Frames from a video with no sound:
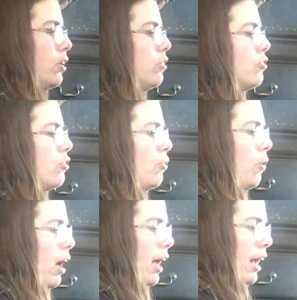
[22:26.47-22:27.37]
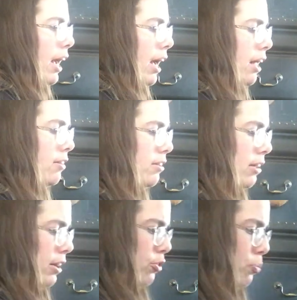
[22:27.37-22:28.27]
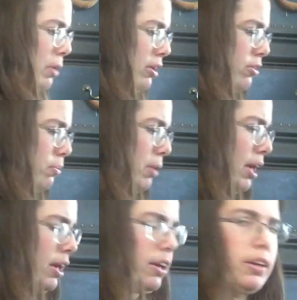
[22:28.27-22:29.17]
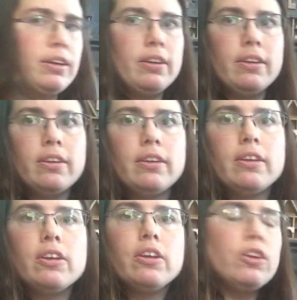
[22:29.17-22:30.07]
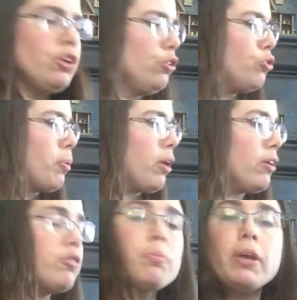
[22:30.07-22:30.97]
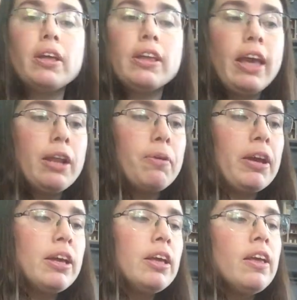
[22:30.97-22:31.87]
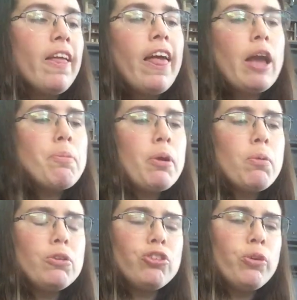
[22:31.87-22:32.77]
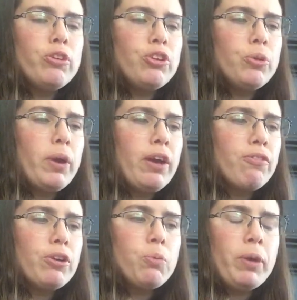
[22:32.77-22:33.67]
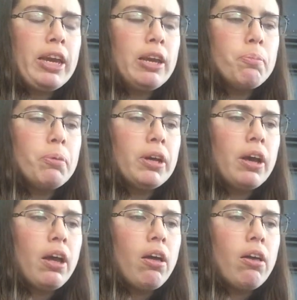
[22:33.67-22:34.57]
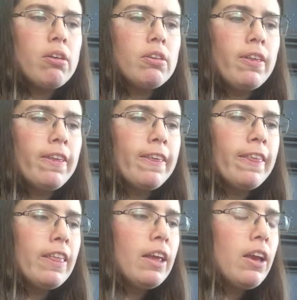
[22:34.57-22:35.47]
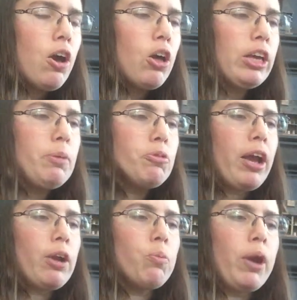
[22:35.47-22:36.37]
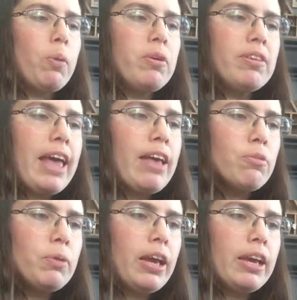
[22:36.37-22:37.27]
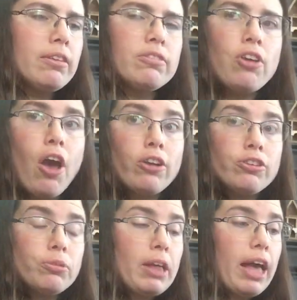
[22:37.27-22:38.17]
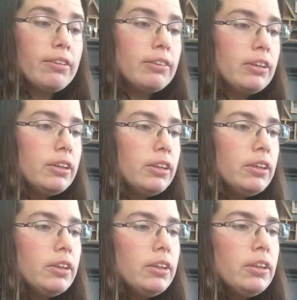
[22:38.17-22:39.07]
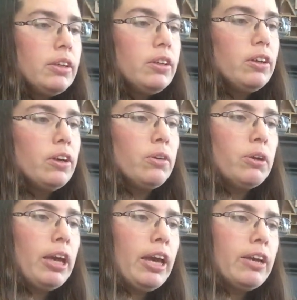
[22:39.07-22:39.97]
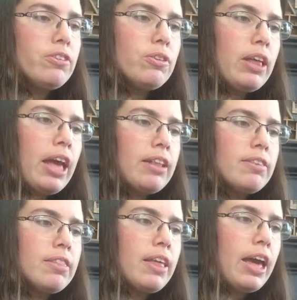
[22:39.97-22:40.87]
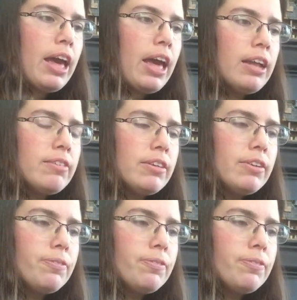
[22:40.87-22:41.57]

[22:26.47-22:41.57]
So I can't expect to make huge progress. But anyway, I probably won't show it to you every week, but I'll keep track of where I was last when I talked to you last. Okay, so that's that.